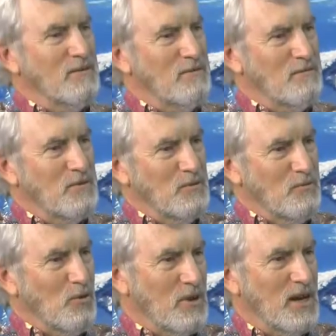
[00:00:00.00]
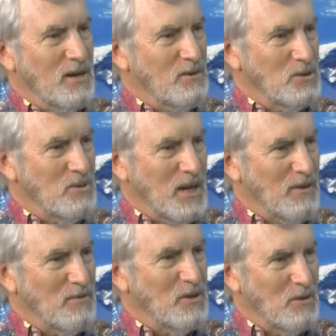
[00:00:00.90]
of the volcanoes we
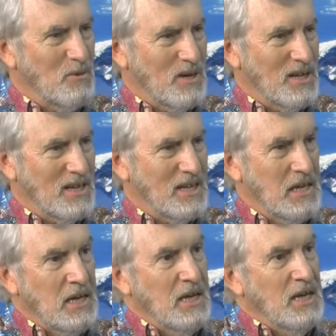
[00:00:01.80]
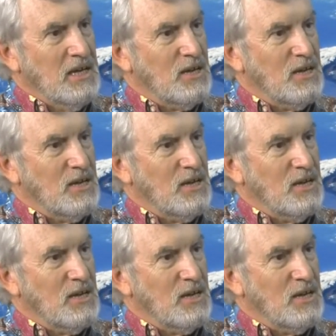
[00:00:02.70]
have in Hawaii, right,